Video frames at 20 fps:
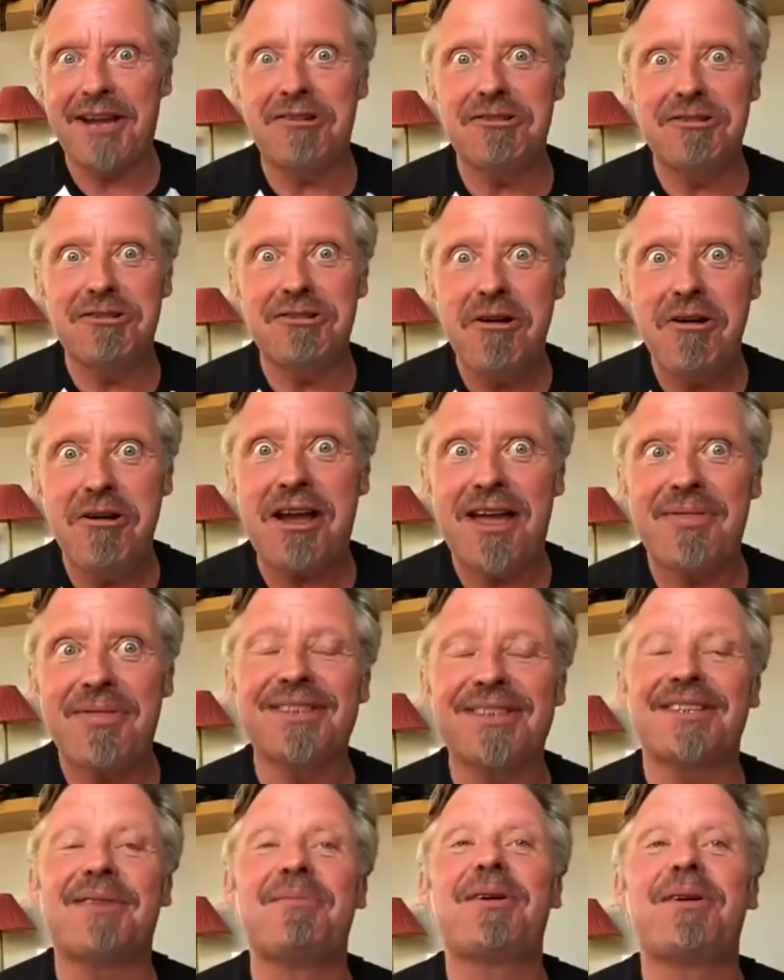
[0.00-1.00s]
look at
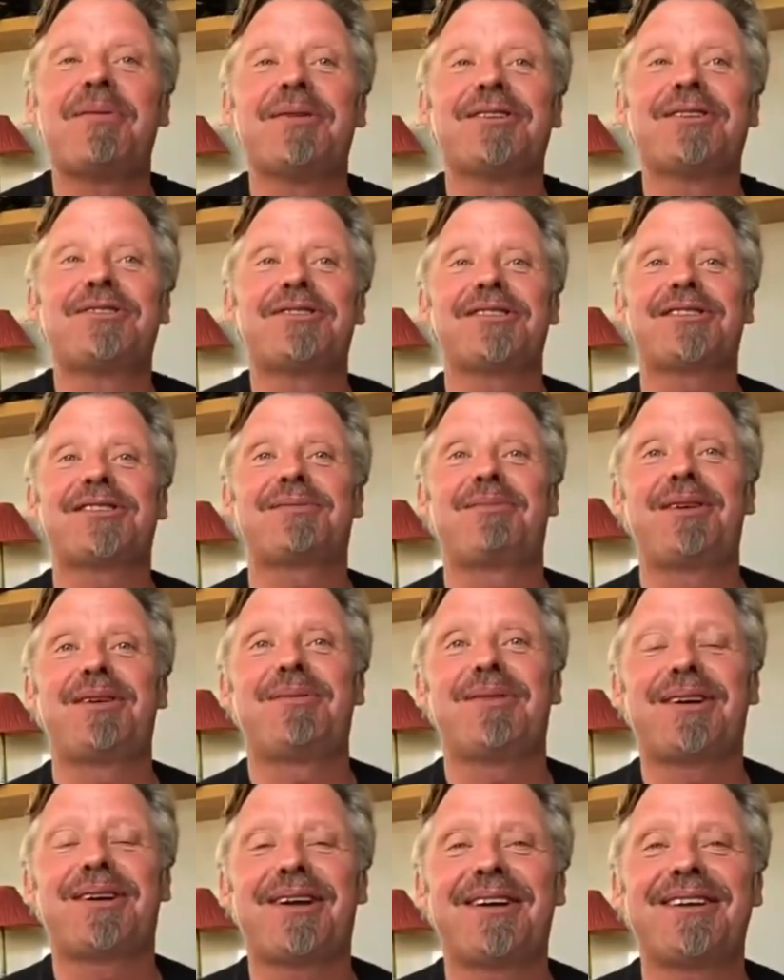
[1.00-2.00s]
this. And we were
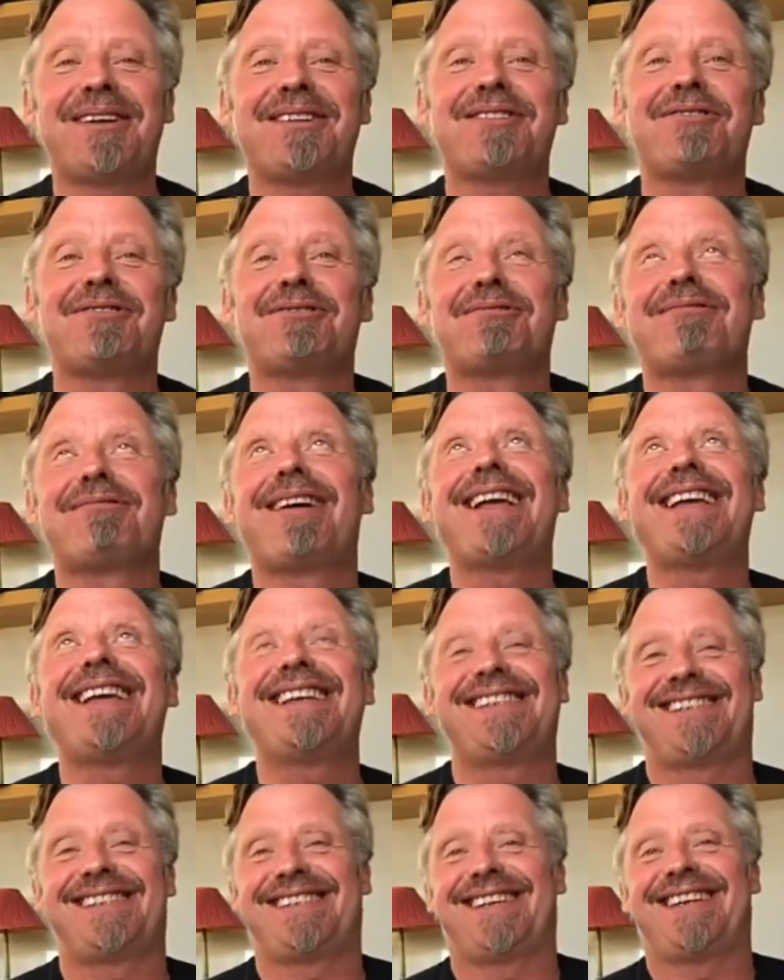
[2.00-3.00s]
going
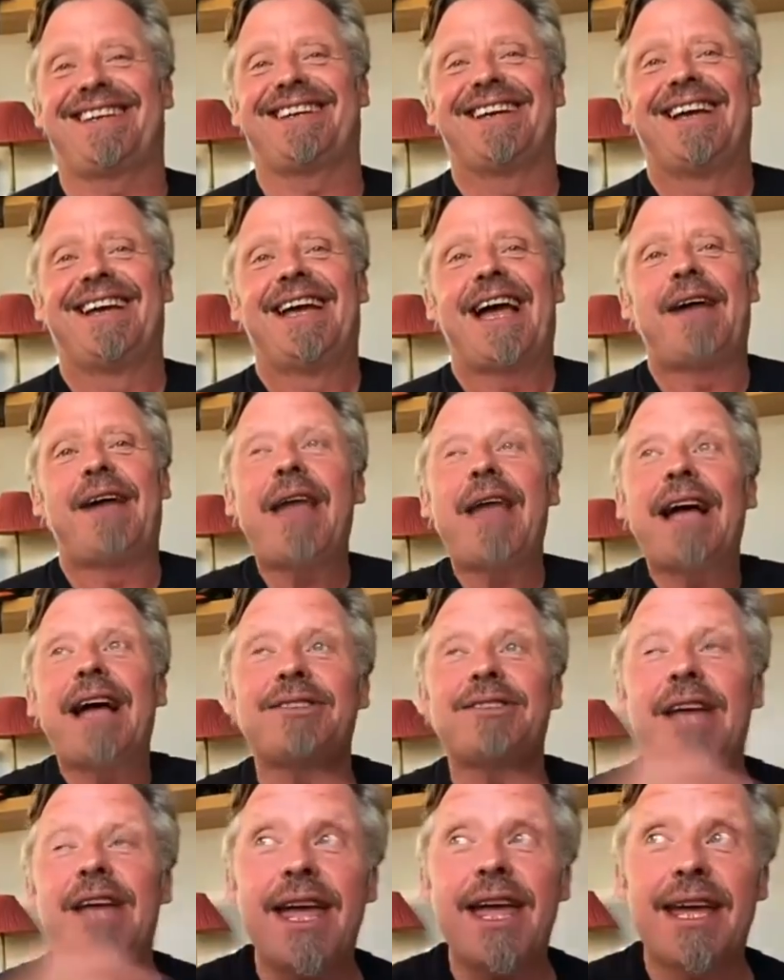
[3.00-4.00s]
crazy. And that
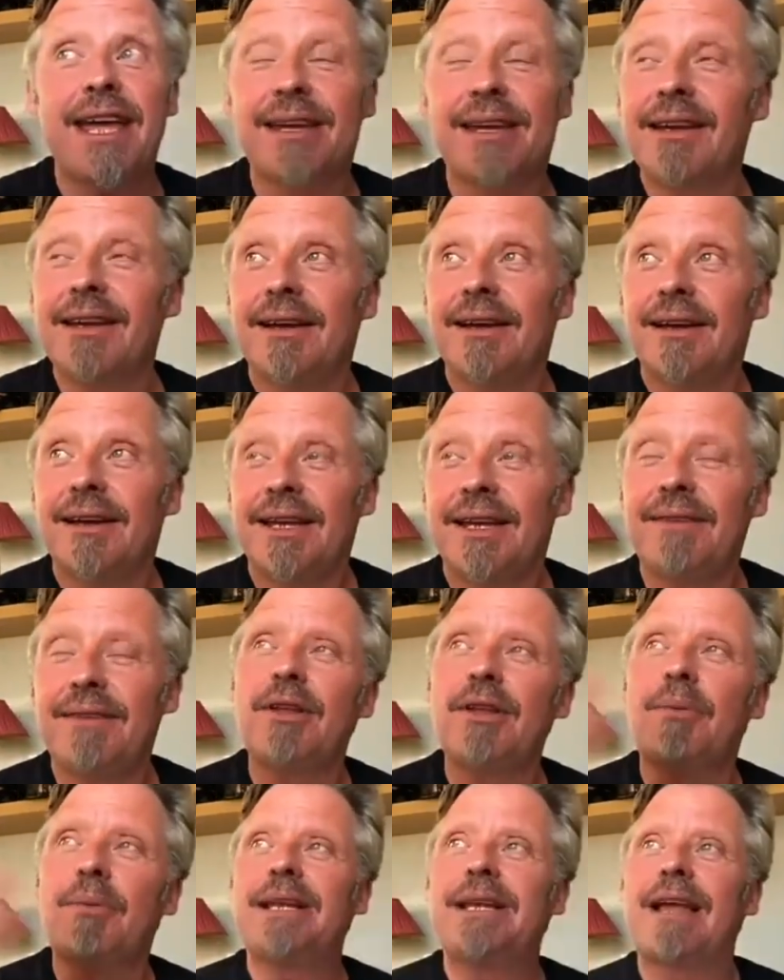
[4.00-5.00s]
day, even
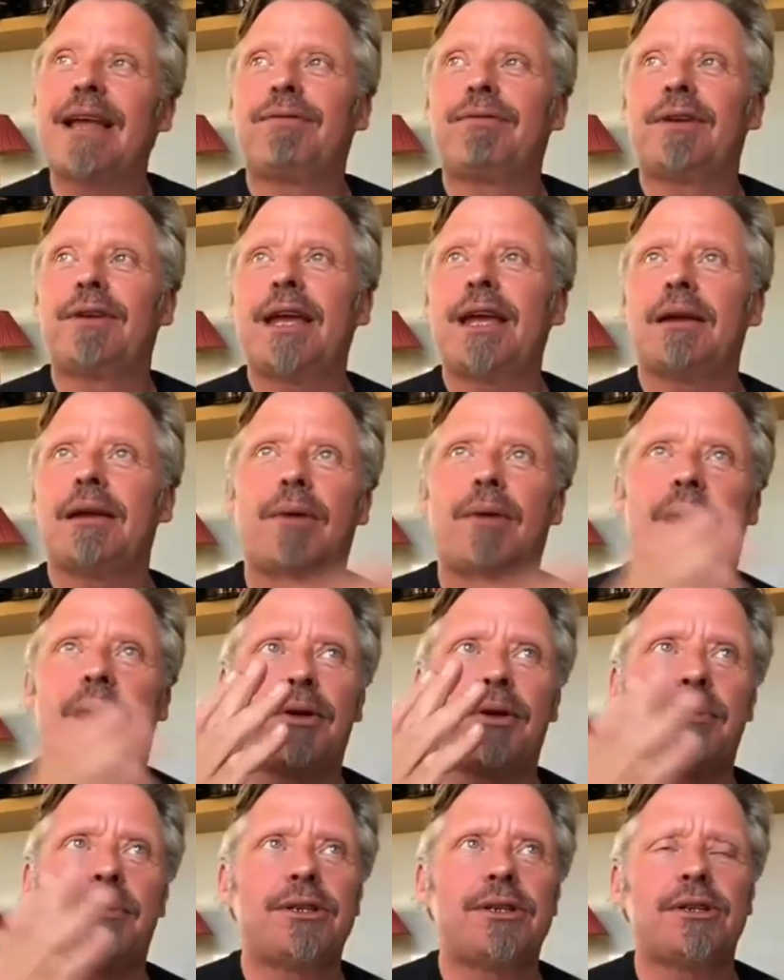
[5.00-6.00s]
though we left late, I
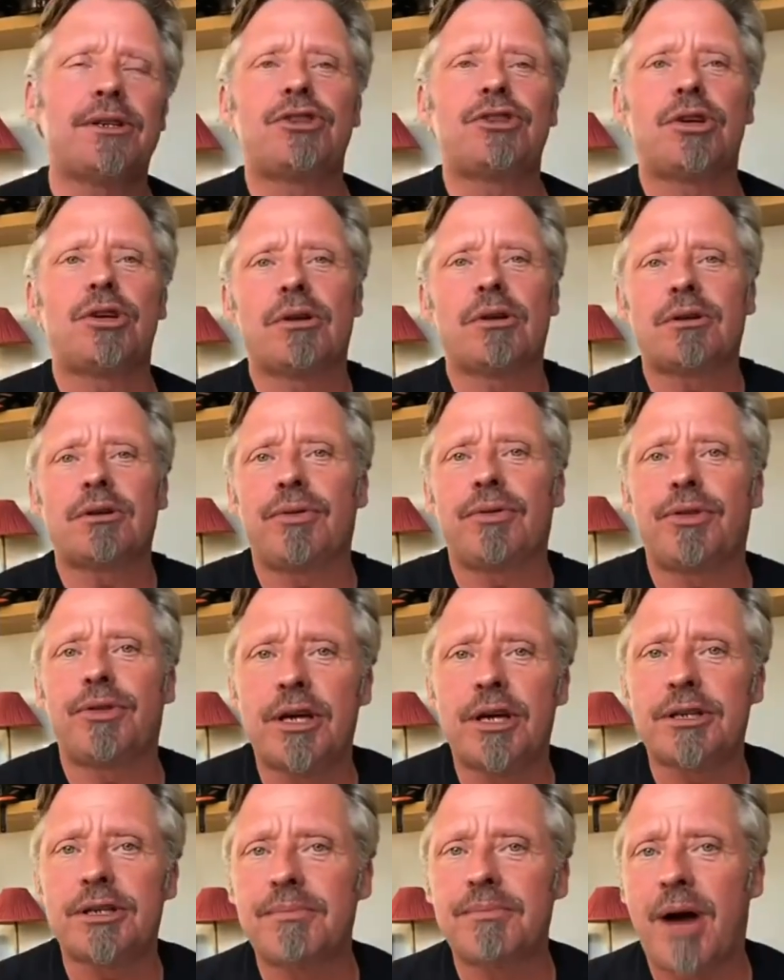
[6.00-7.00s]
think we did
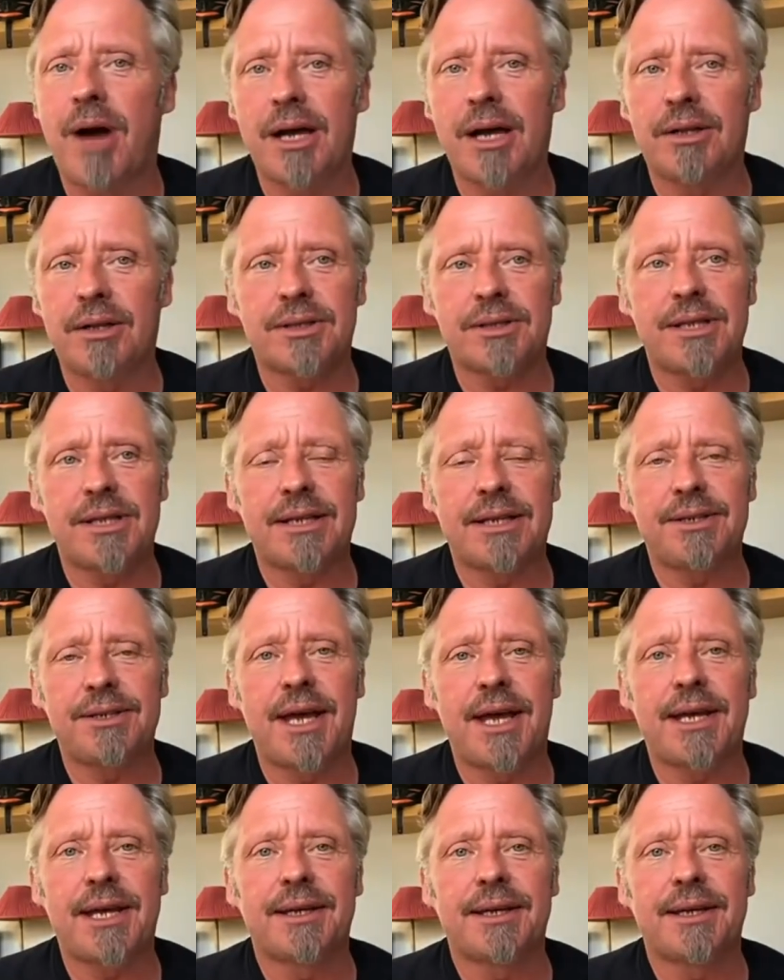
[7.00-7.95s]
230 miles that day.